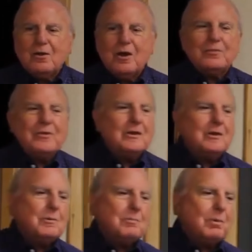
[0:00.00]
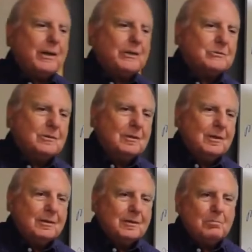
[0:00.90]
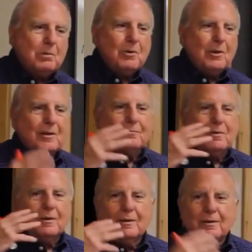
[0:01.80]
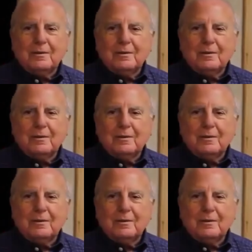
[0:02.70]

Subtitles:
Nothing can replace the beauty of